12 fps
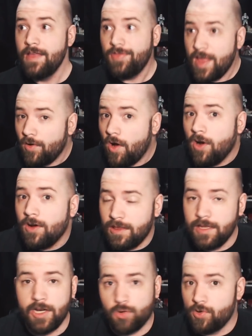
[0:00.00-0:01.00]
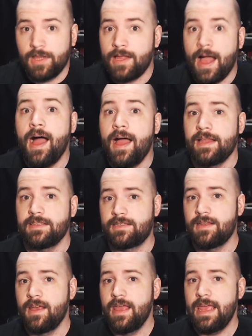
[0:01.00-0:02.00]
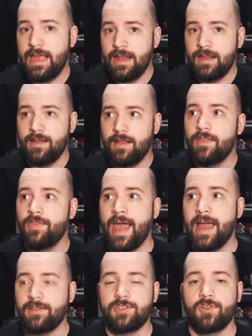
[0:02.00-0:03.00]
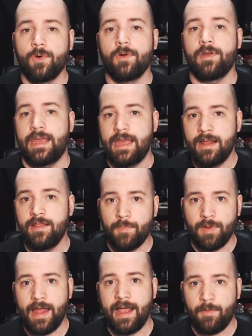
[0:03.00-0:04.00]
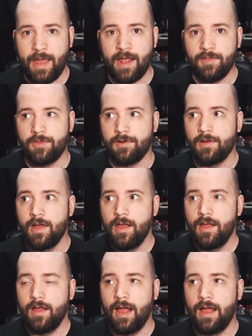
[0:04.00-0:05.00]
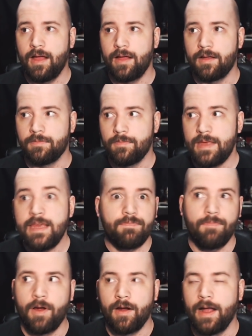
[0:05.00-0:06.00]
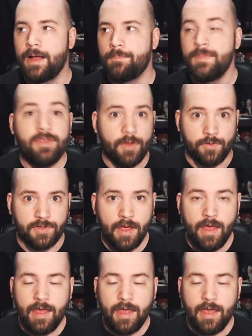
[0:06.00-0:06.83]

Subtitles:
There are literal gods in that story, in the Black Panther mythos.